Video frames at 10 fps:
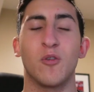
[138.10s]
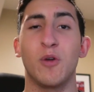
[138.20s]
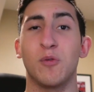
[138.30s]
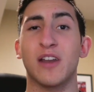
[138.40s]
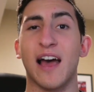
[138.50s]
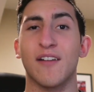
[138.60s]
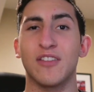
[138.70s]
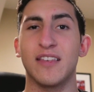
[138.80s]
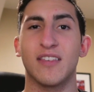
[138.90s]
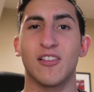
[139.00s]
we would have
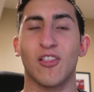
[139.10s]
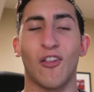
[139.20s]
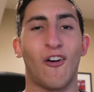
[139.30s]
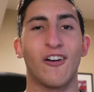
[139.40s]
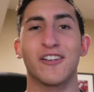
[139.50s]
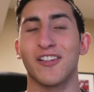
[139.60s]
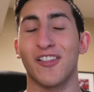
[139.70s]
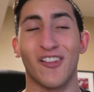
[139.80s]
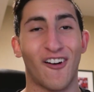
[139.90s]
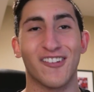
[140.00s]
these
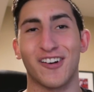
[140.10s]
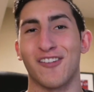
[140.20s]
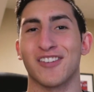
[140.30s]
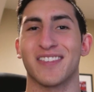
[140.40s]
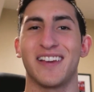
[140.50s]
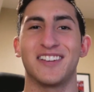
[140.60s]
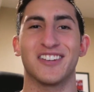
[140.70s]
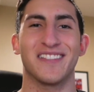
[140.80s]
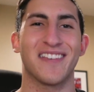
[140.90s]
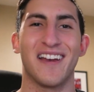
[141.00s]
long
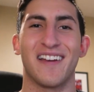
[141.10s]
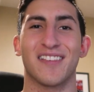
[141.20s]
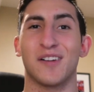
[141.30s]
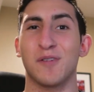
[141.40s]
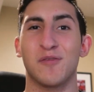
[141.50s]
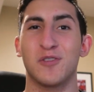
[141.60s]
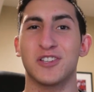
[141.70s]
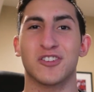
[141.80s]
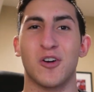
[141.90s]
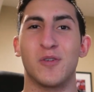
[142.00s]
conversations, some of
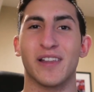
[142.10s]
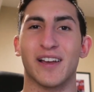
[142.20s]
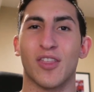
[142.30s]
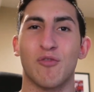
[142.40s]
which go in like